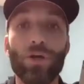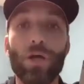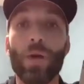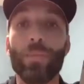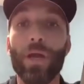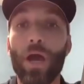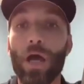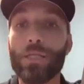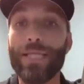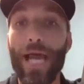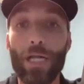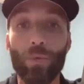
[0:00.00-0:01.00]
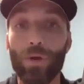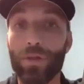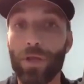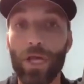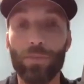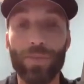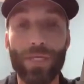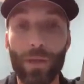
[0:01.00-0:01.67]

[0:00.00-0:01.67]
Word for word: you'll come in contact with are going to be